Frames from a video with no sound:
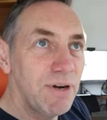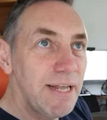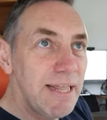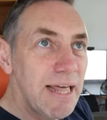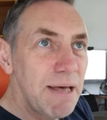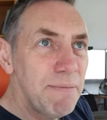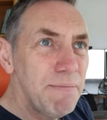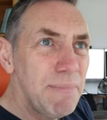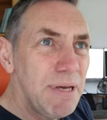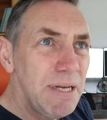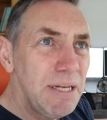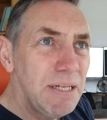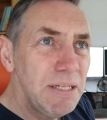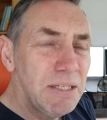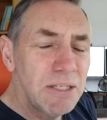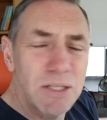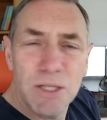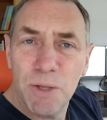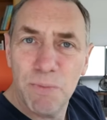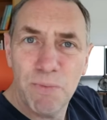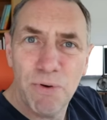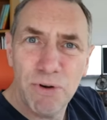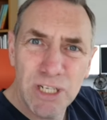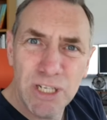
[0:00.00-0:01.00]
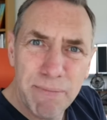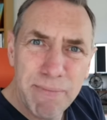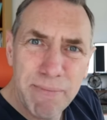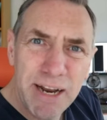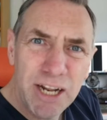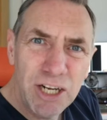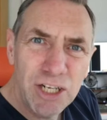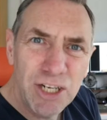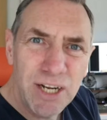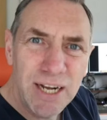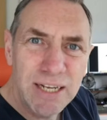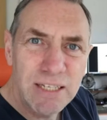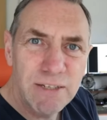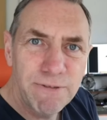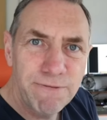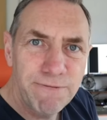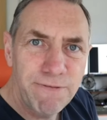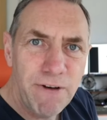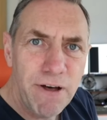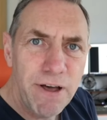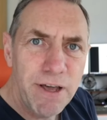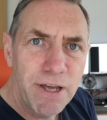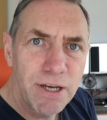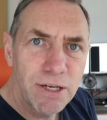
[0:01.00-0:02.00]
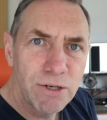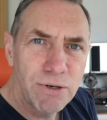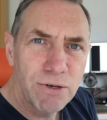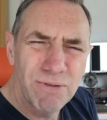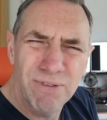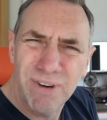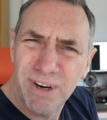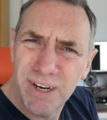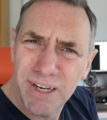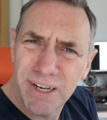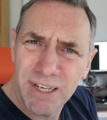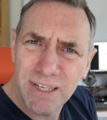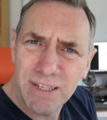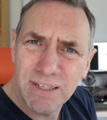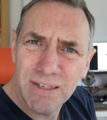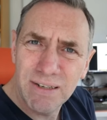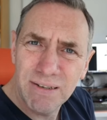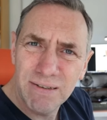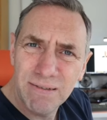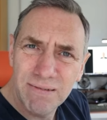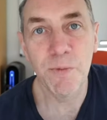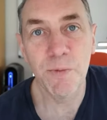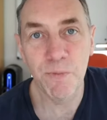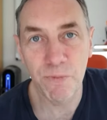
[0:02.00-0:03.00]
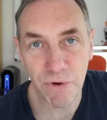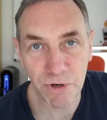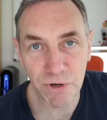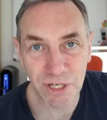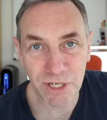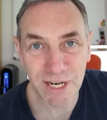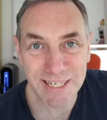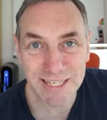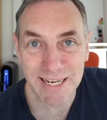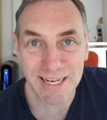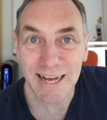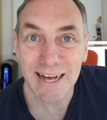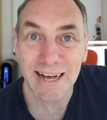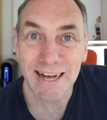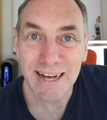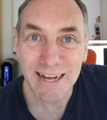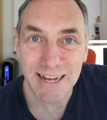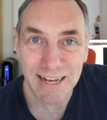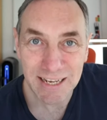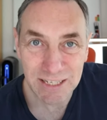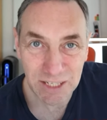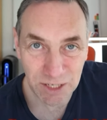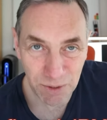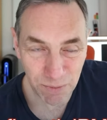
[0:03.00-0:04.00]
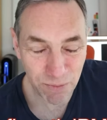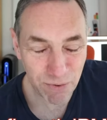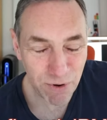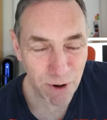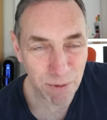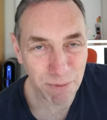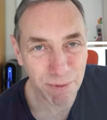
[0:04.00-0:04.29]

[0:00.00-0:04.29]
and a rapidly maturing filmmaking aesthetic all of his